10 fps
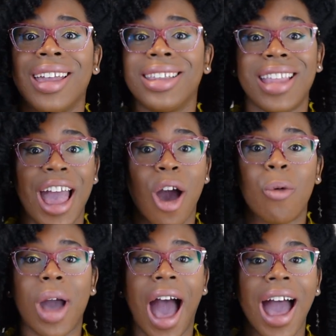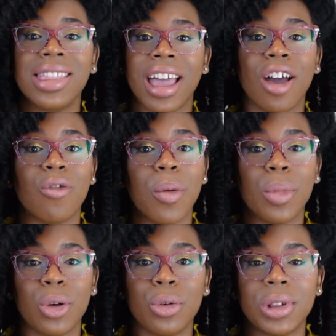Now, when I think of a
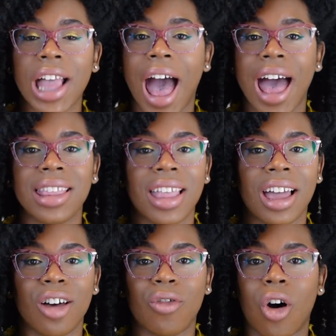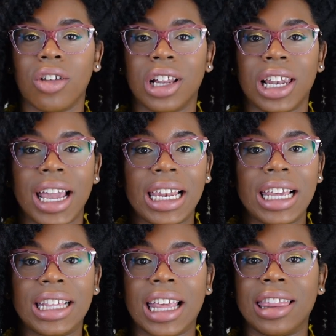mousse, I think of all the
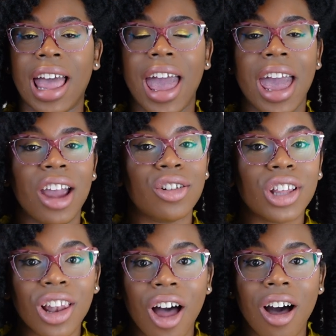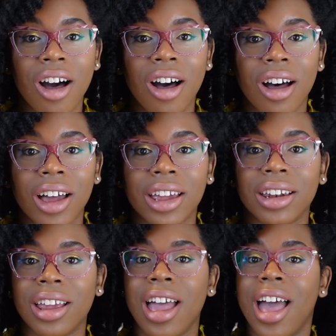ladies in the hair
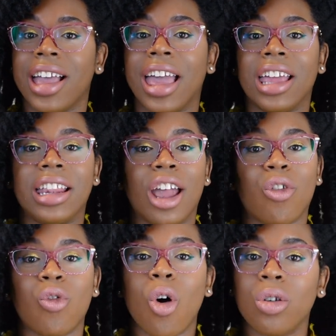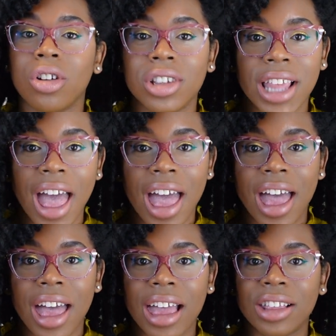salon getting their roller
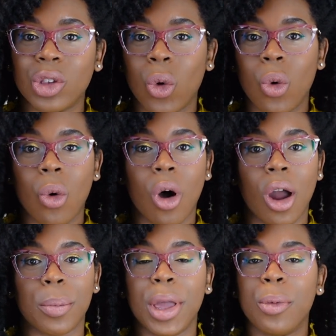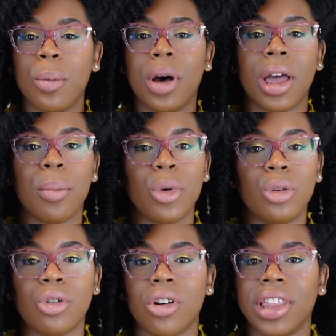sets, or people putting
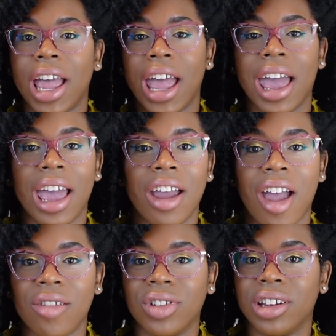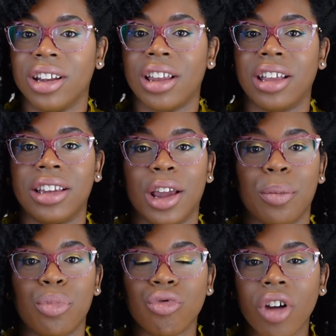mousse on their hair after they're done
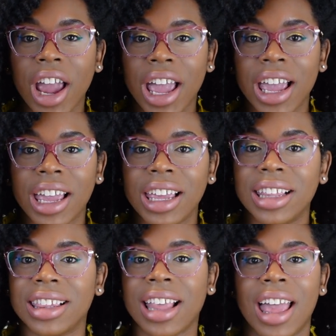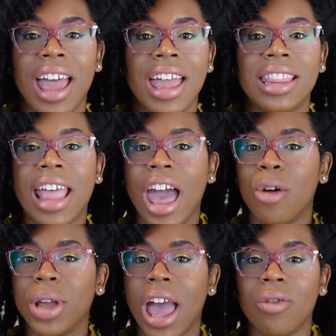their braids.
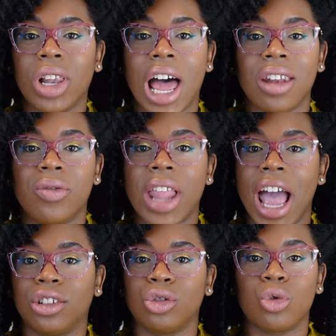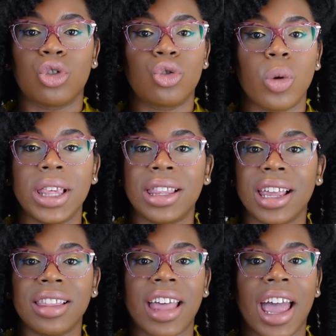Now we have a lot of naturals
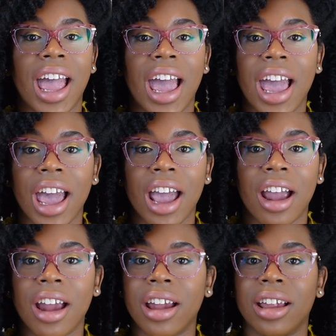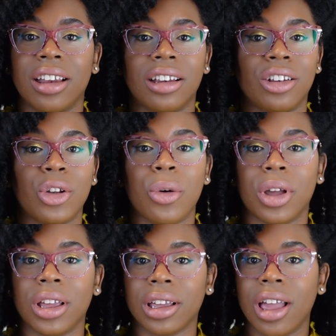twisting their hair and
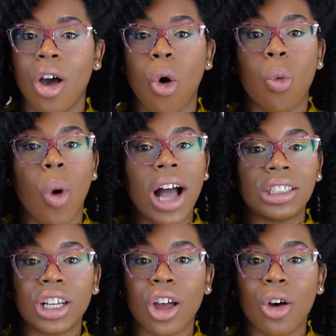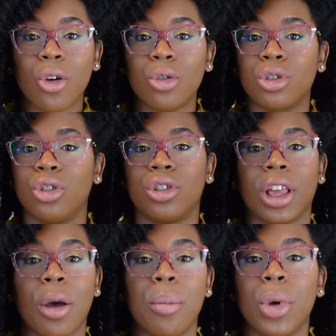doing wash and goes
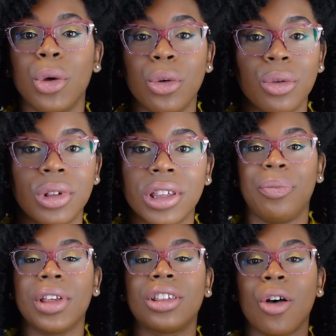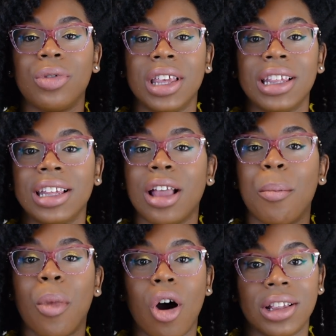using a mousse. So this is a
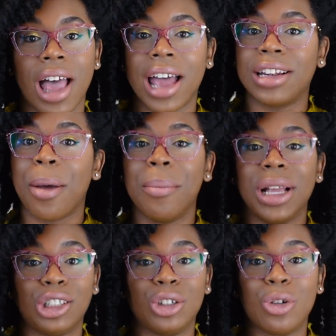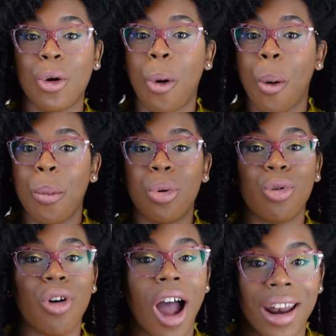multi-dimensional
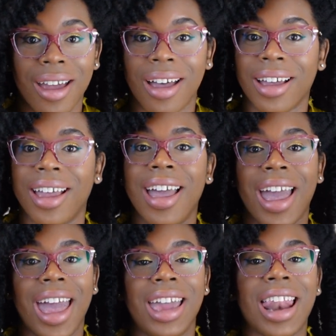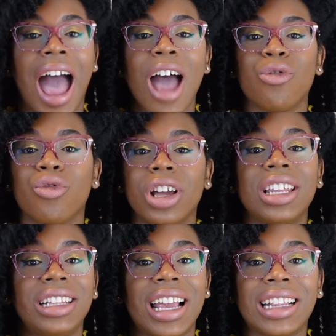product. And I
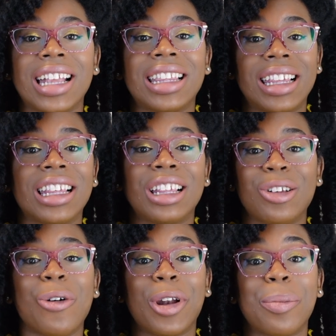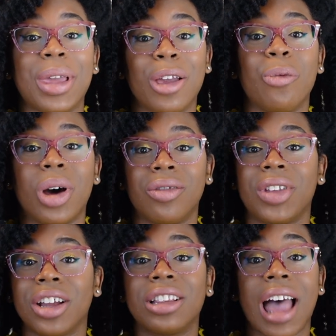really think that this is going to be one of
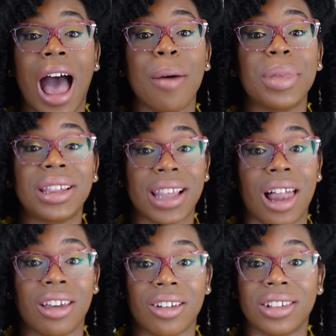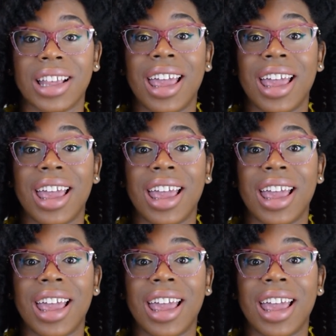their top sellers.